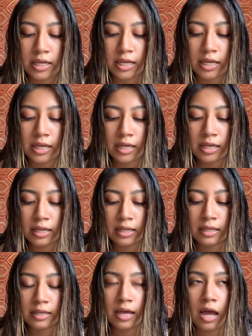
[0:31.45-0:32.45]

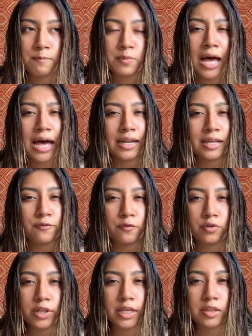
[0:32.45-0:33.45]
and I've had it
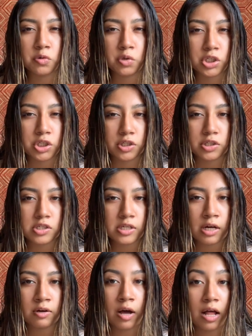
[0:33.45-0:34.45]
for like 3 years
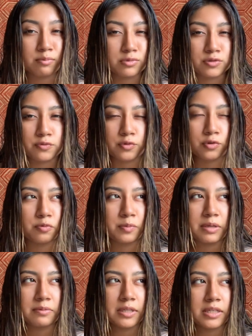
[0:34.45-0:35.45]
now, almost 4
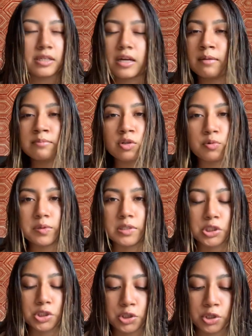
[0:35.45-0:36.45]
maybe, I'm not really
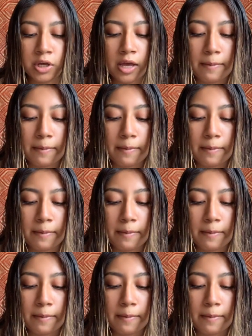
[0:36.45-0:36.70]
sure,